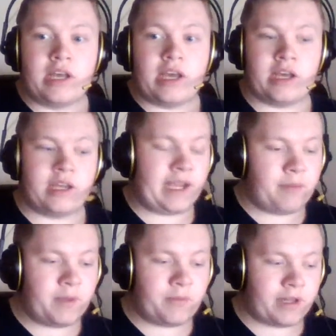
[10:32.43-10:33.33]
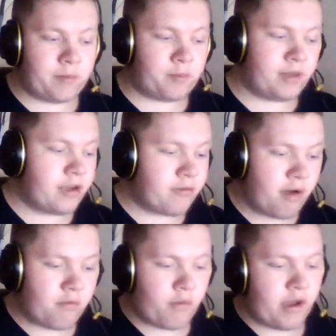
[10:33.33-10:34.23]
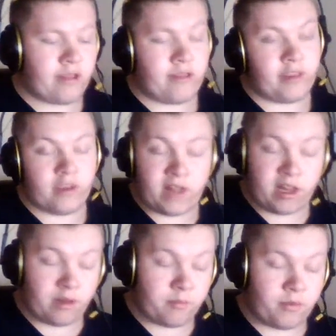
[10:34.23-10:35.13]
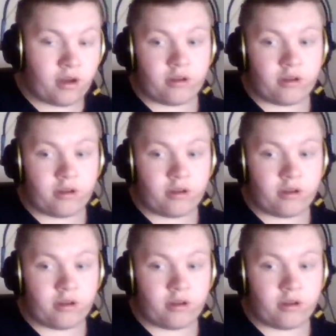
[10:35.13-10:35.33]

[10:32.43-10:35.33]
that people can play around with, develop on,